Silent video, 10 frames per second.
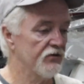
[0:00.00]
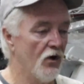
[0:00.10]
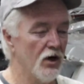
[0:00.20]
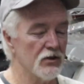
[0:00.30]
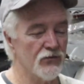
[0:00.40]
As
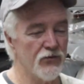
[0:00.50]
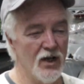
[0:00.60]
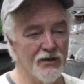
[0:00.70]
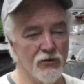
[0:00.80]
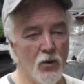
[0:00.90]
far as
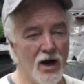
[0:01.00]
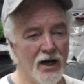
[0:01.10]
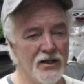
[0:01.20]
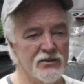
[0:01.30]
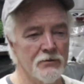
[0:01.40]
flavor
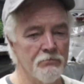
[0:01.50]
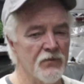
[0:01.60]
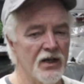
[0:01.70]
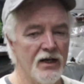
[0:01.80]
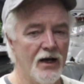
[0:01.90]
wise,
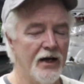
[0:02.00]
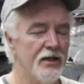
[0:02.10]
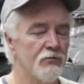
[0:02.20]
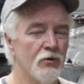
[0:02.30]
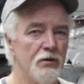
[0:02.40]
I
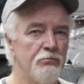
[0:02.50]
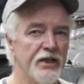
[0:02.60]
didn't really